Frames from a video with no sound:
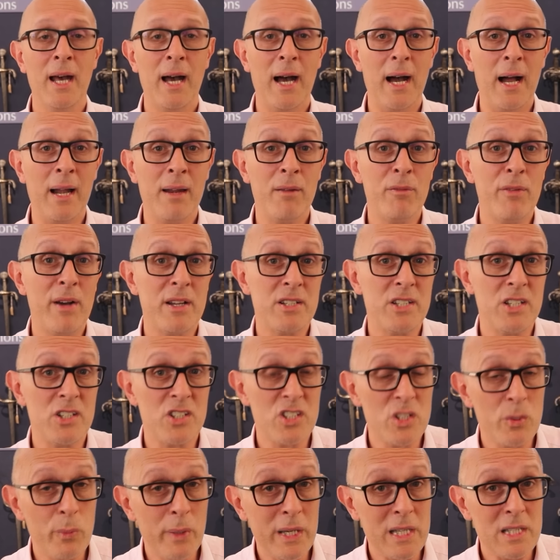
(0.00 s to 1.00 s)
And in fact, in
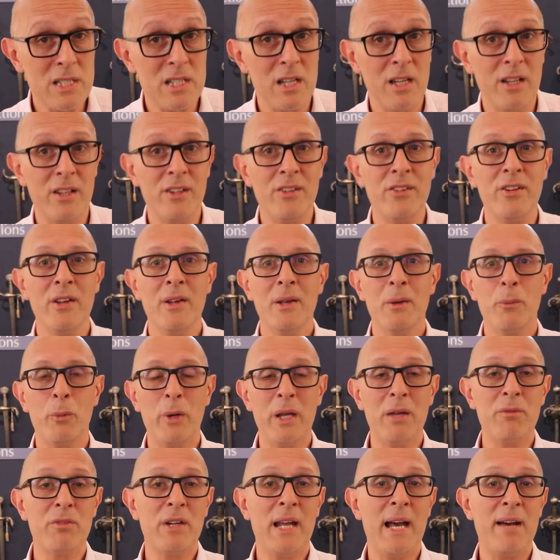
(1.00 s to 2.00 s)
Switzerland, we
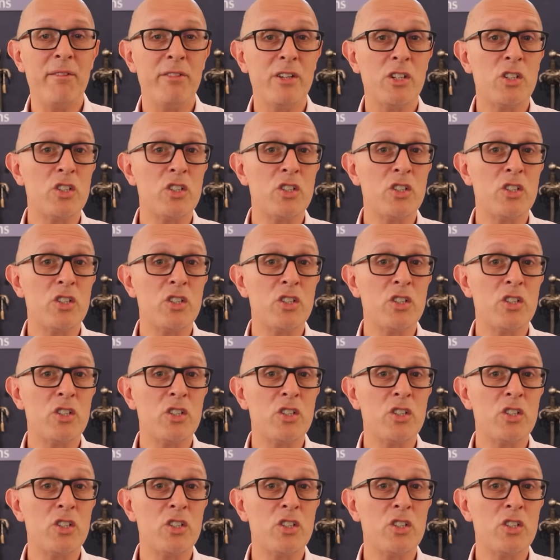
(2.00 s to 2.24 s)
even have a